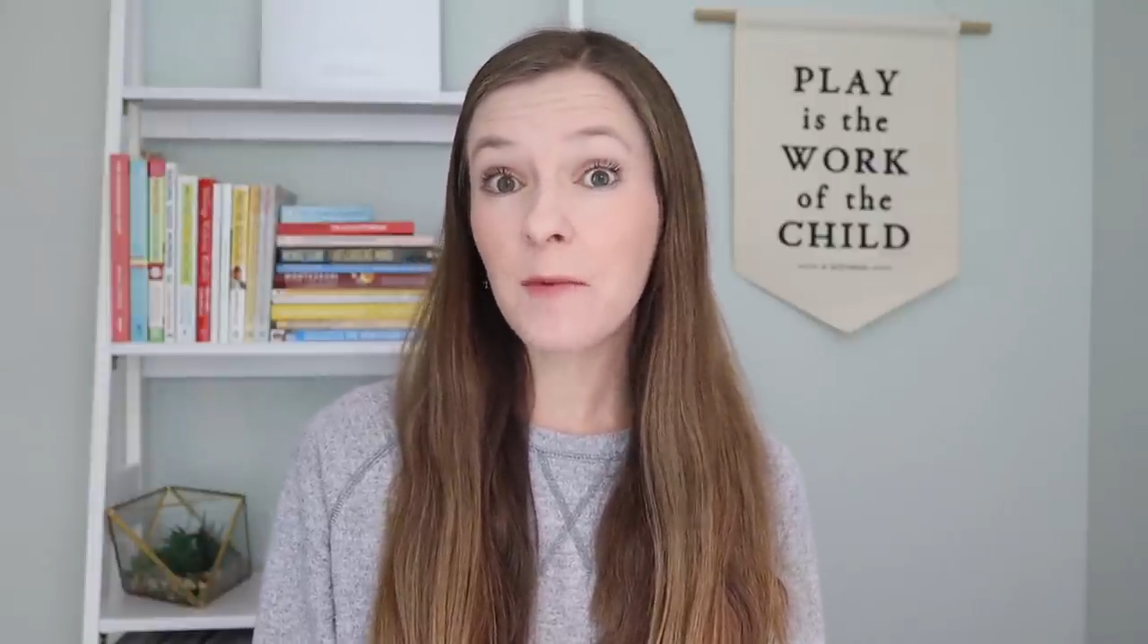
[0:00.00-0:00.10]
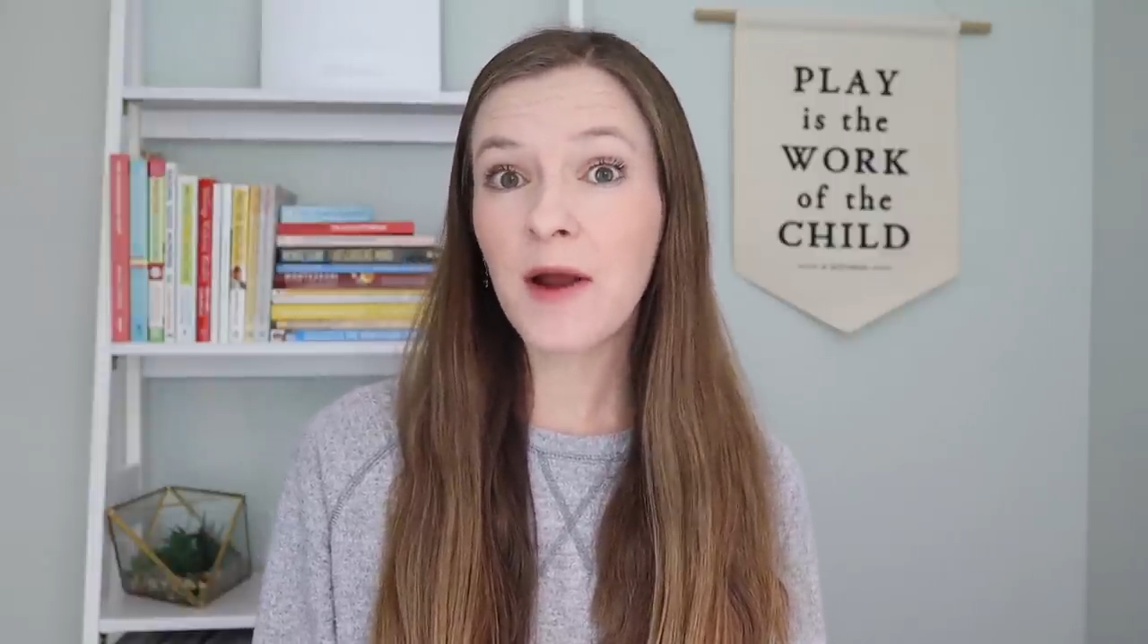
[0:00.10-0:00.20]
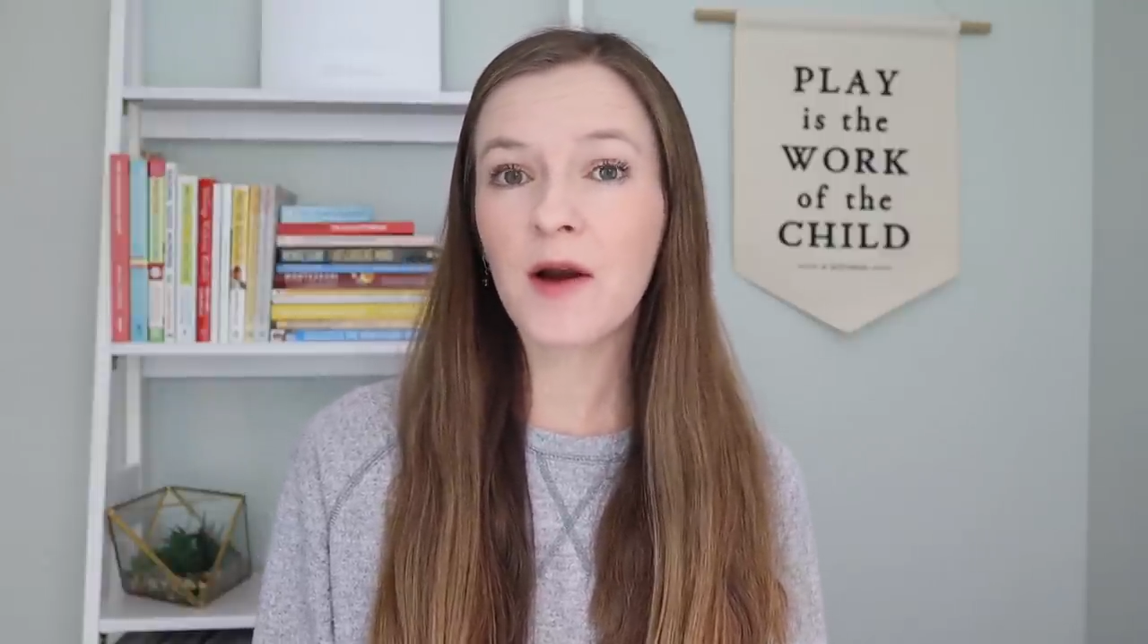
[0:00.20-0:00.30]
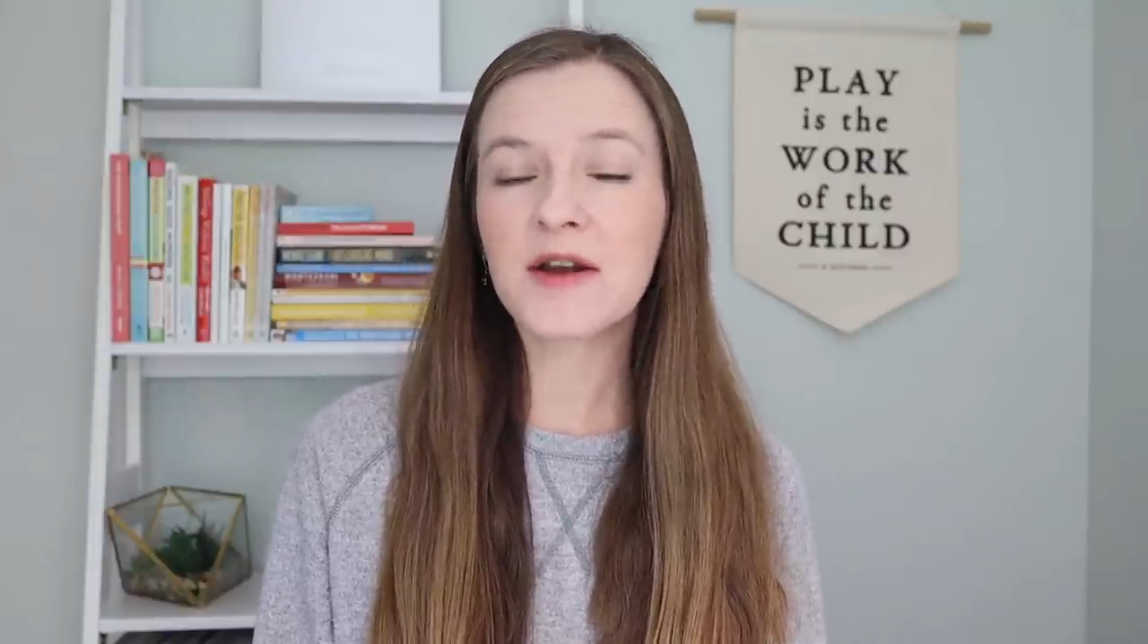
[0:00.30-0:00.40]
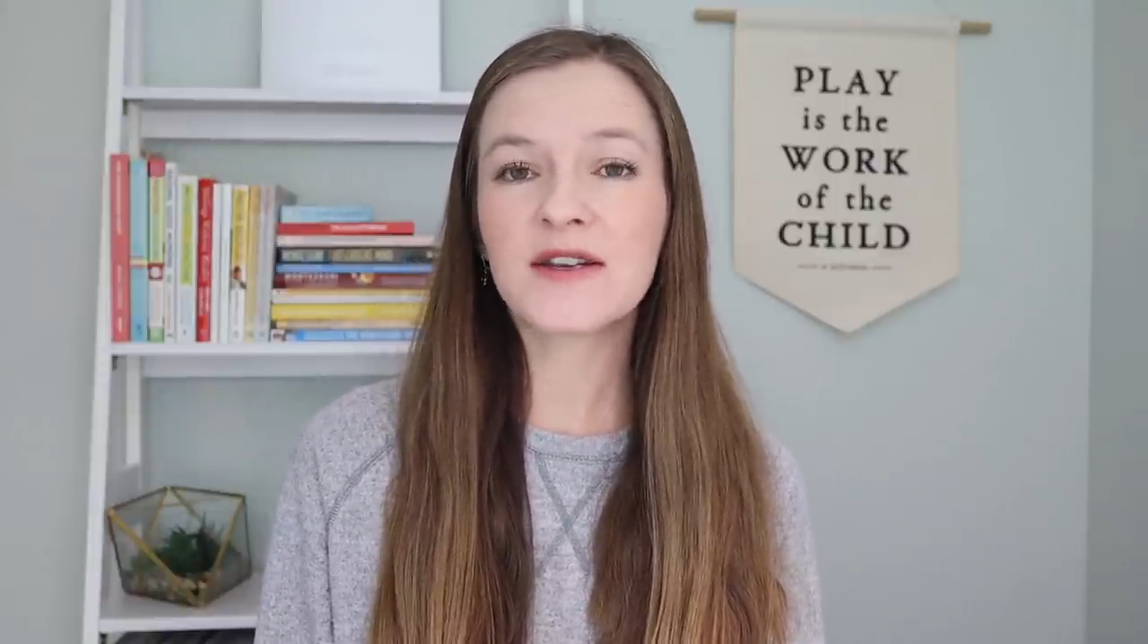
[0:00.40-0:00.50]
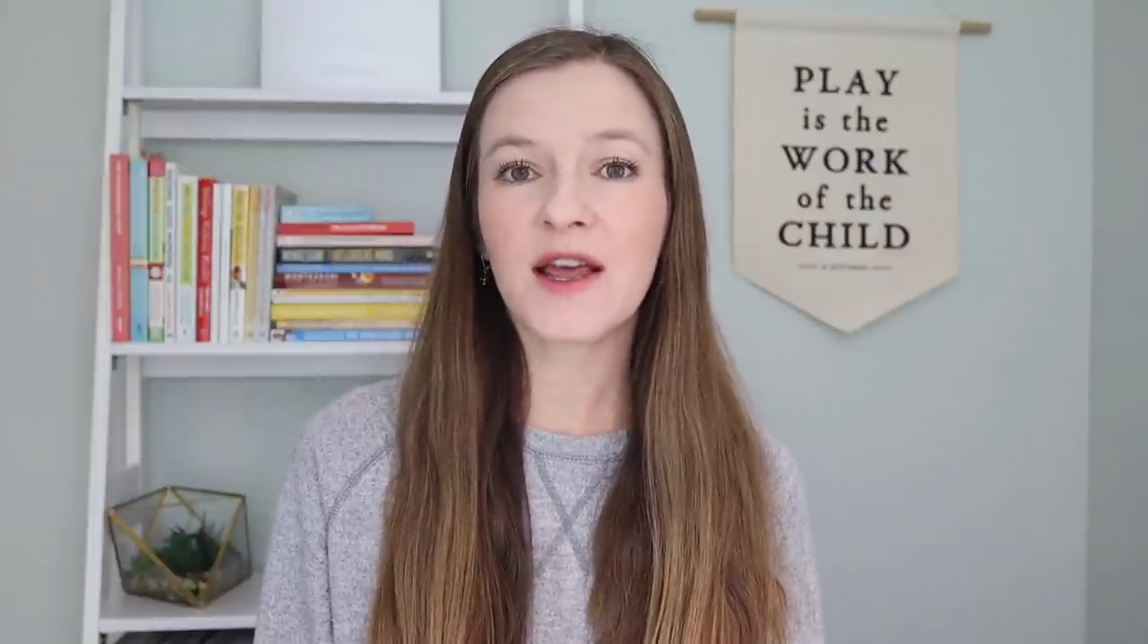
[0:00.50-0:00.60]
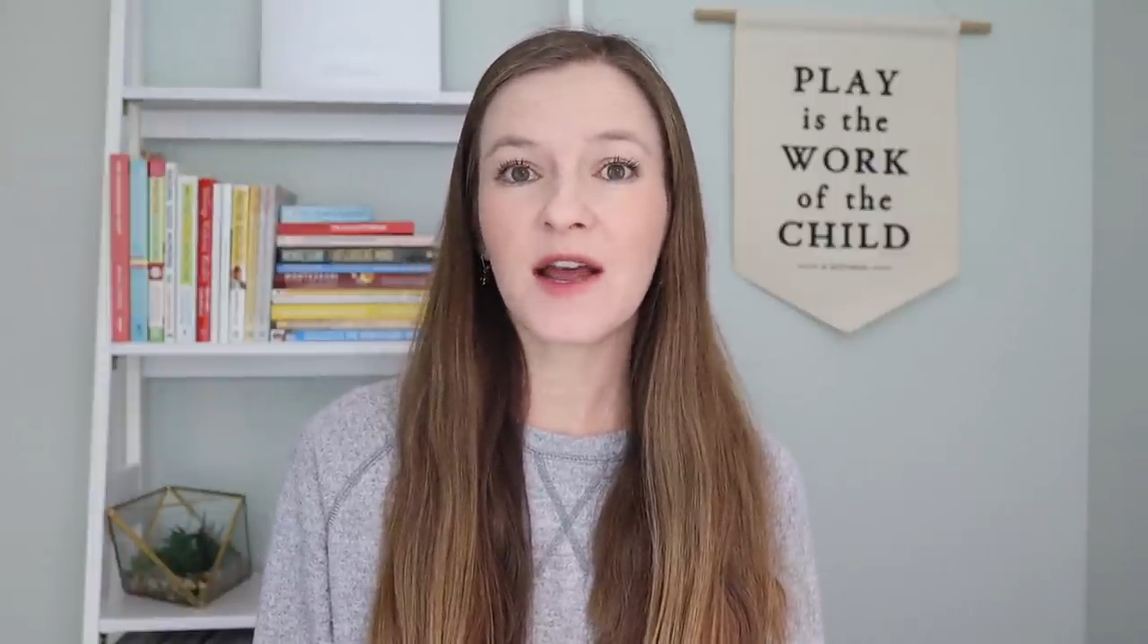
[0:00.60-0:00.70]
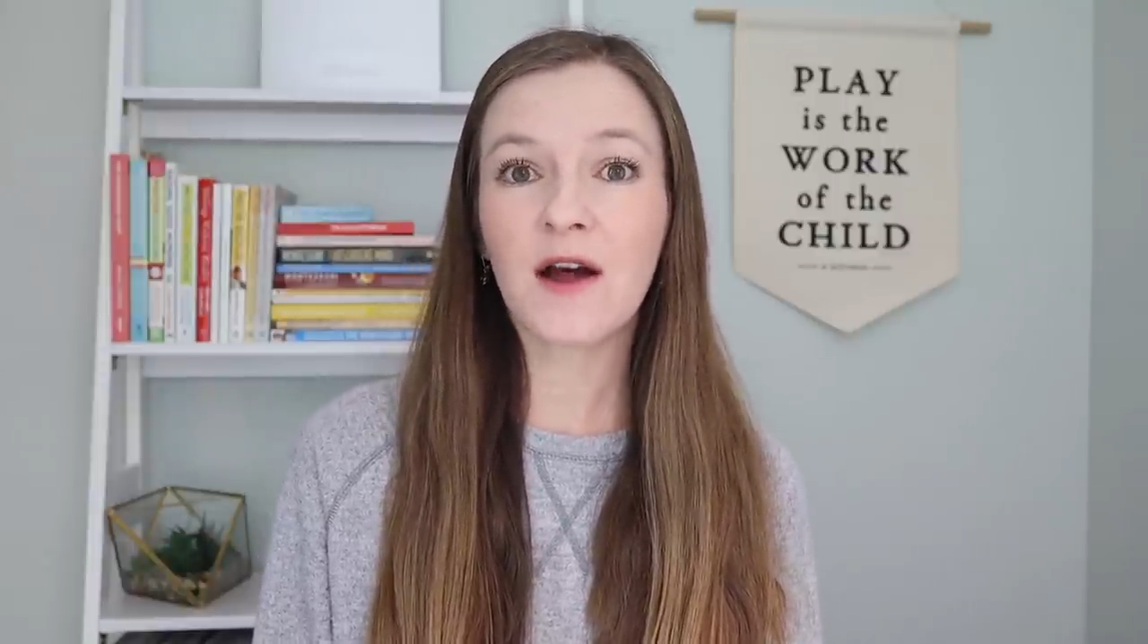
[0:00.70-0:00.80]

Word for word: parenting,